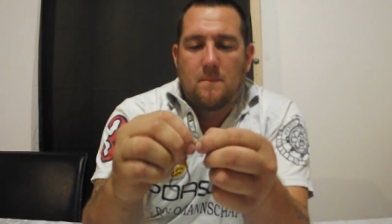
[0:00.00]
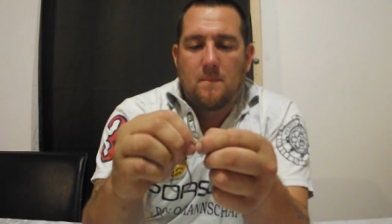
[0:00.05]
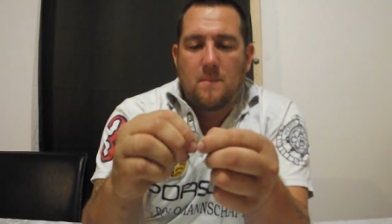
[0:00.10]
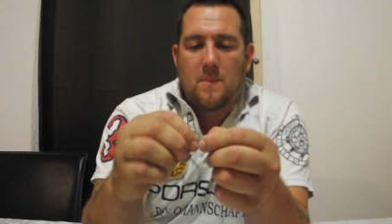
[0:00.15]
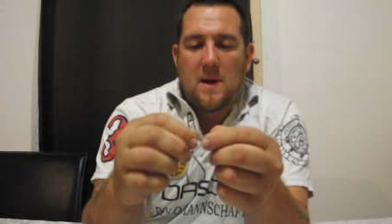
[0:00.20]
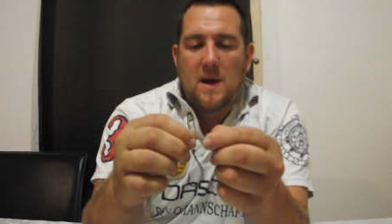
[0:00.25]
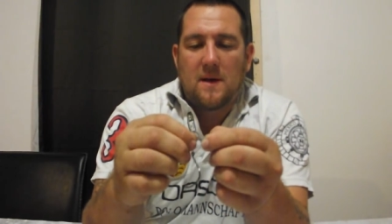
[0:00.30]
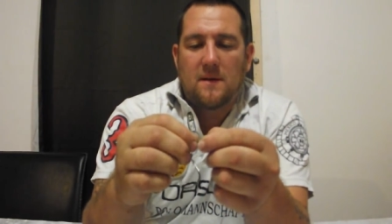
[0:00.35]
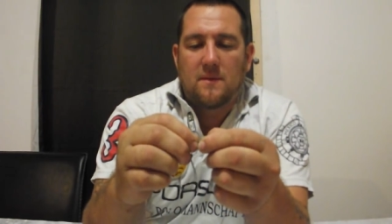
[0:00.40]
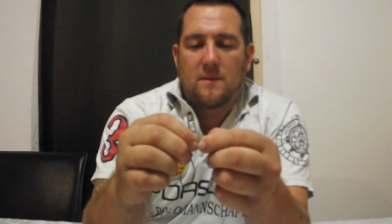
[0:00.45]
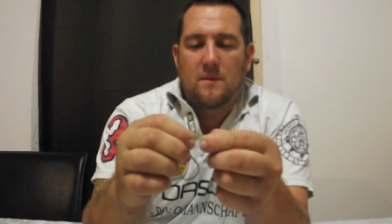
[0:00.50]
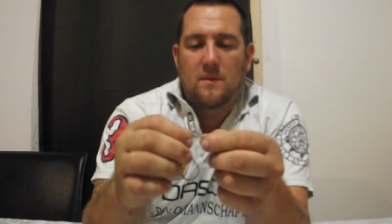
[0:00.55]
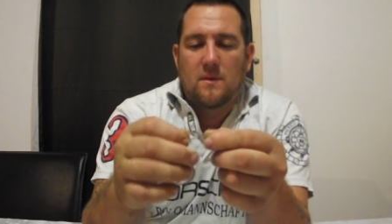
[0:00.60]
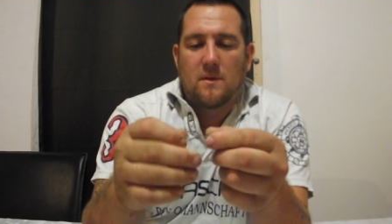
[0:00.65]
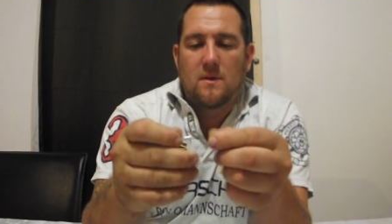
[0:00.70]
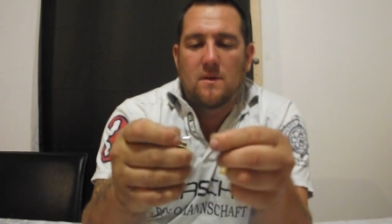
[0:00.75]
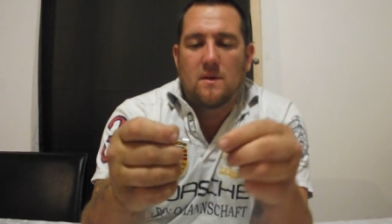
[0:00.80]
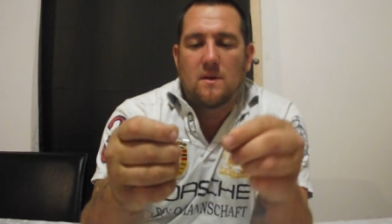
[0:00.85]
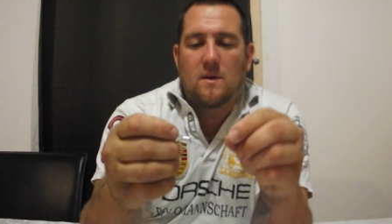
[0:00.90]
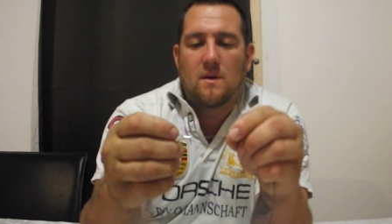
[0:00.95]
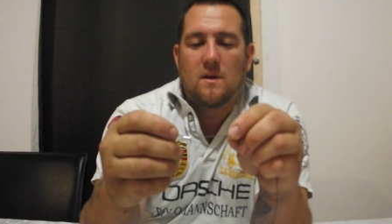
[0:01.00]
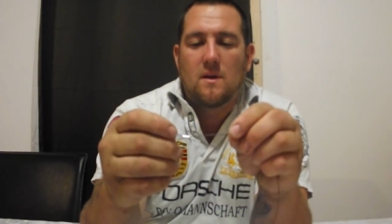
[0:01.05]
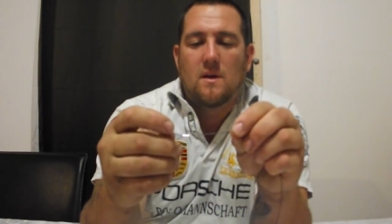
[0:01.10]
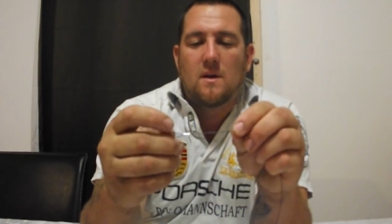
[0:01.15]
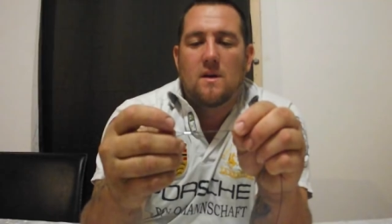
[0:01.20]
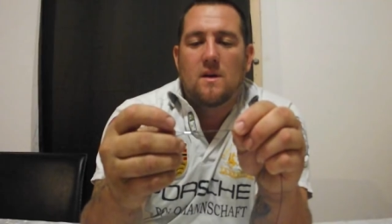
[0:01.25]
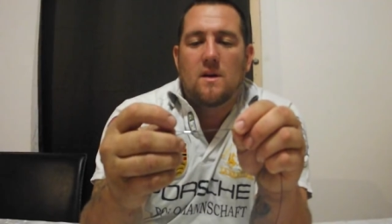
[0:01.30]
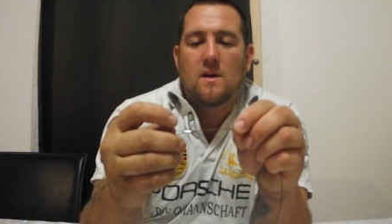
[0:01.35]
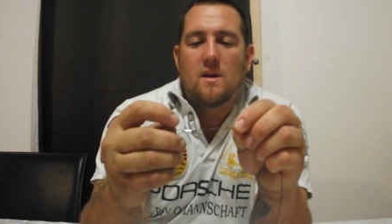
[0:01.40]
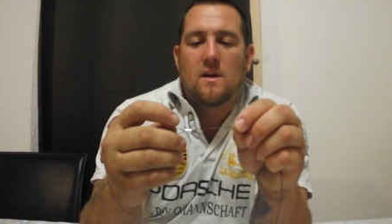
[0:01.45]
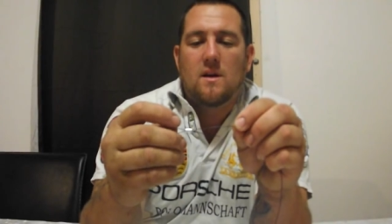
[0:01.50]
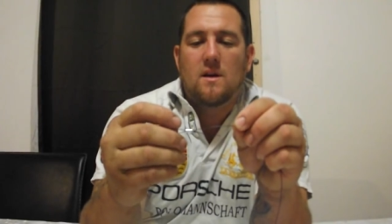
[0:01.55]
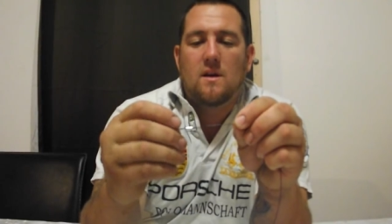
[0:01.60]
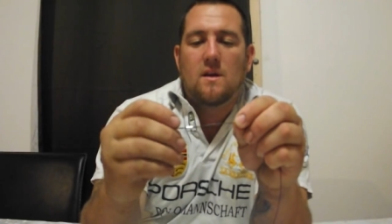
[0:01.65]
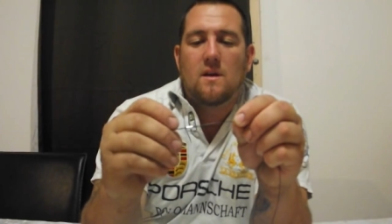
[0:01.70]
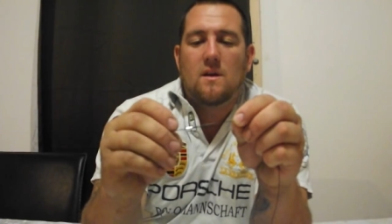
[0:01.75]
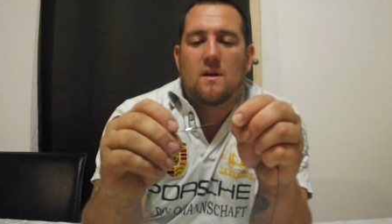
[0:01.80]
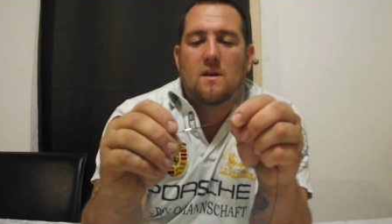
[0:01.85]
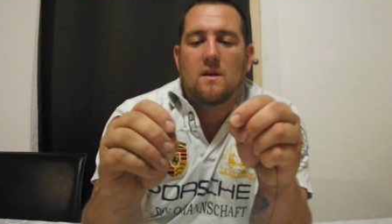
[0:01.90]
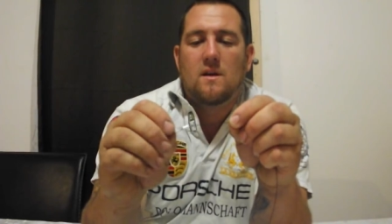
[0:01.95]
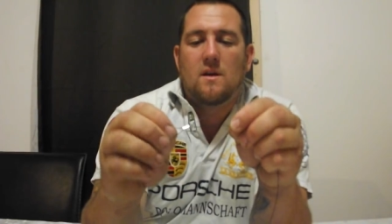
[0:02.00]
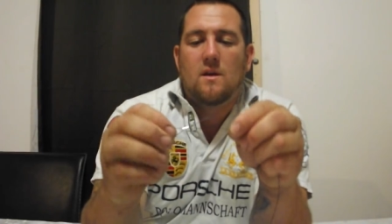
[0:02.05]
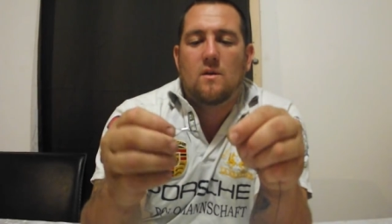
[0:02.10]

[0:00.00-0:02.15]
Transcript: back through your